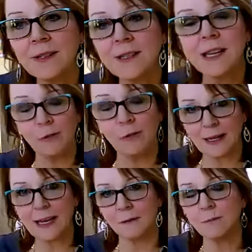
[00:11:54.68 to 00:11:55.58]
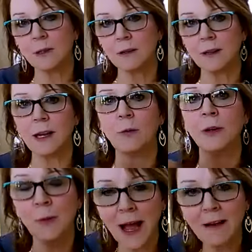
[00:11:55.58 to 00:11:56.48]
self blame, like when
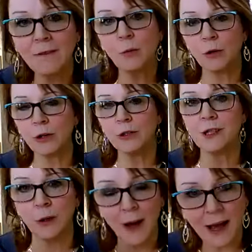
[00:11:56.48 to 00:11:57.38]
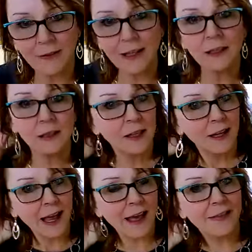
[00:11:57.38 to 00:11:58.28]
you have the words and you have it,
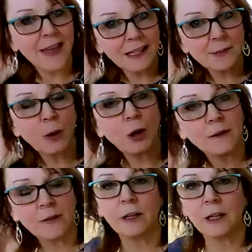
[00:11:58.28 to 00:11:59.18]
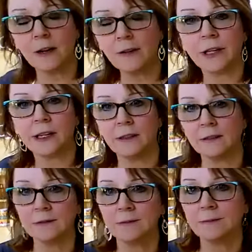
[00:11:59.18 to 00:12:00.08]
and that's part of the recovery
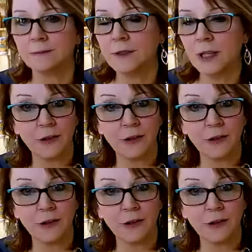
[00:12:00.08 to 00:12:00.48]
mm-hmm. to